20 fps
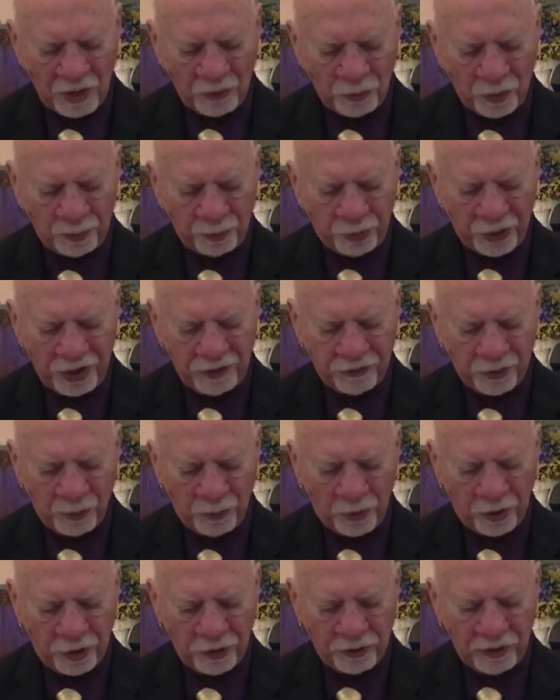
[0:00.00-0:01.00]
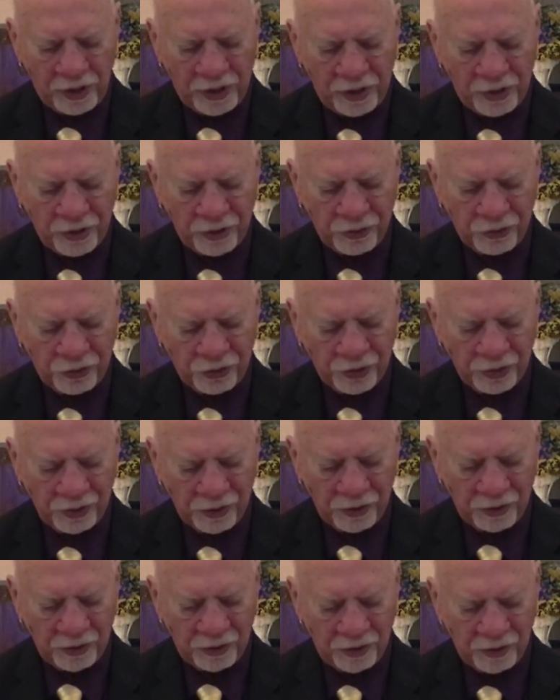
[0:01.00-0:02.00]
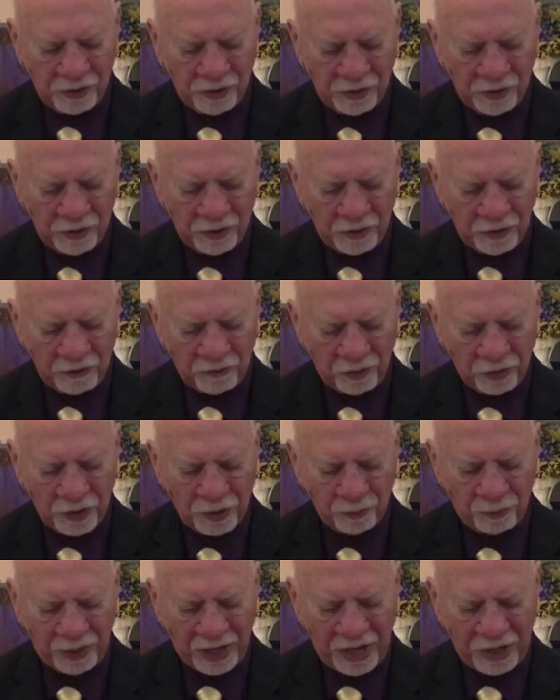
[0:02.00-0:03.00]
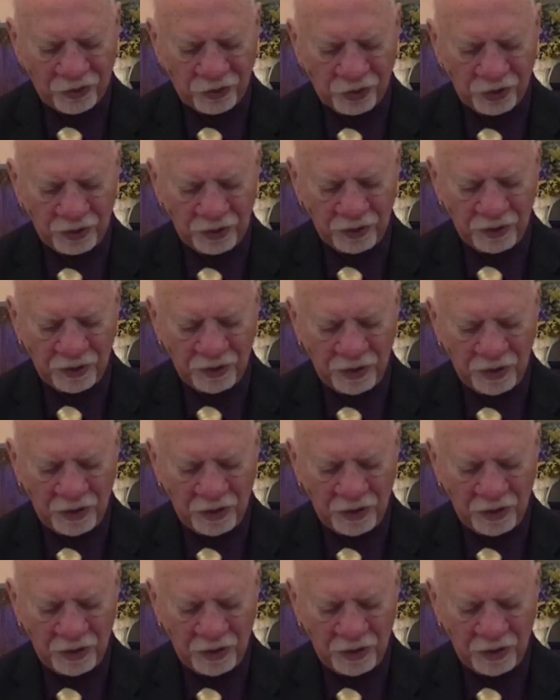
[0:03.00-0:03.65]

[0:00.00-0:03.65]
We pray for world leaders, for compassion,